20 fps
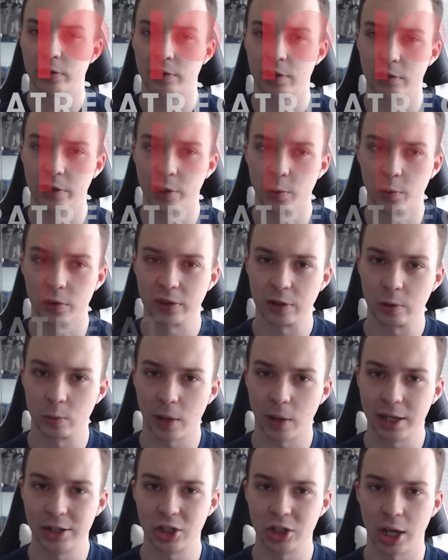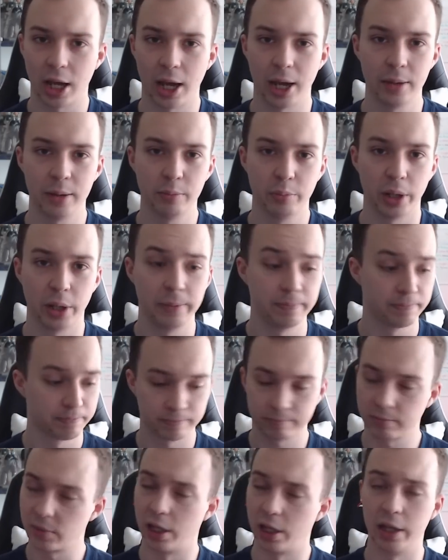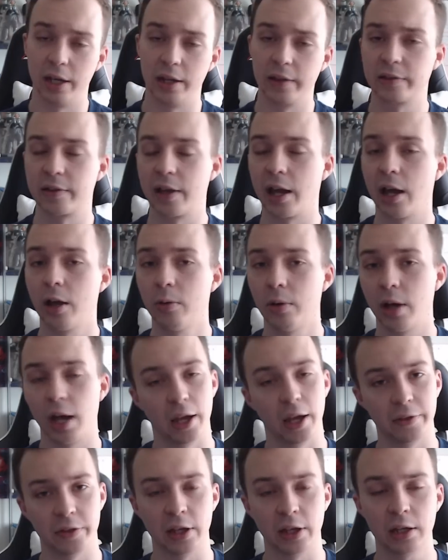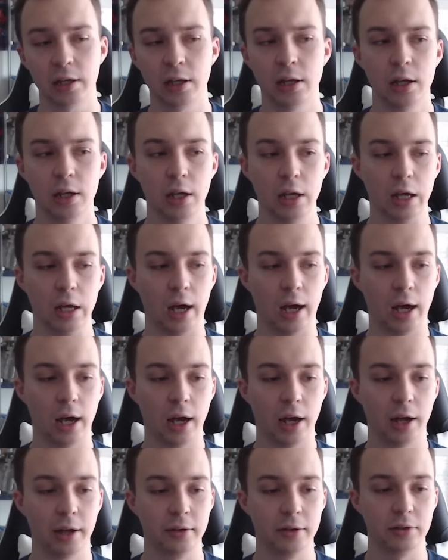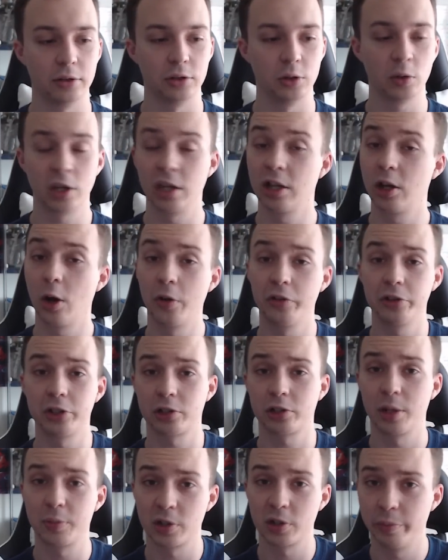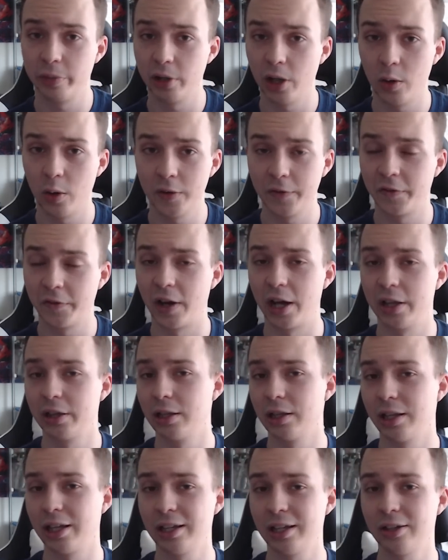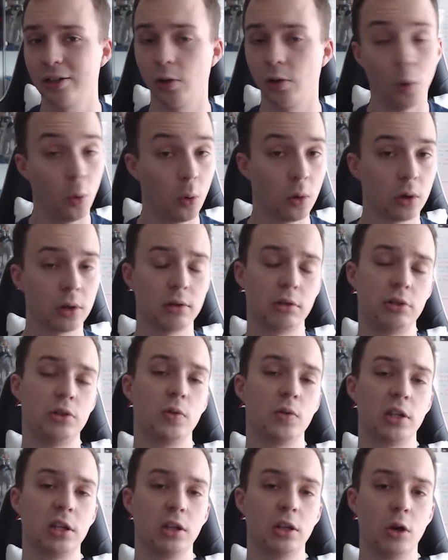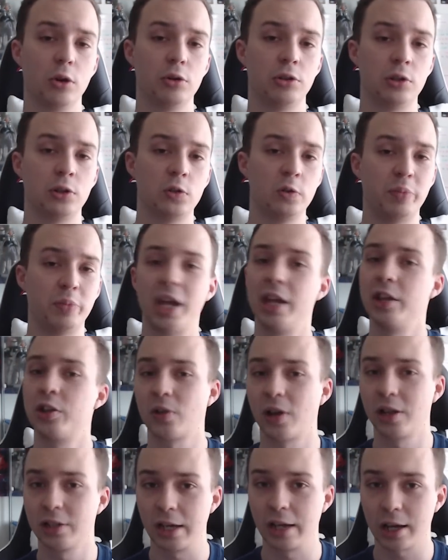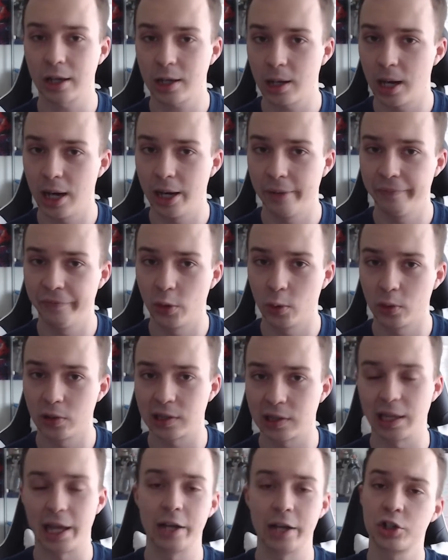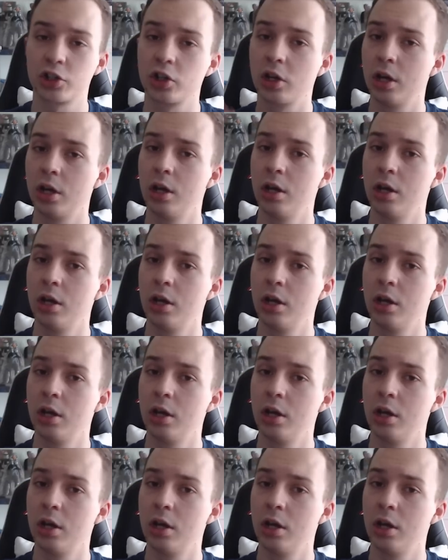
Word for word: it until it was the right time, but it is now, I think. Uh, you can go in the description below and find the link, or you can go to patreon.com forward slash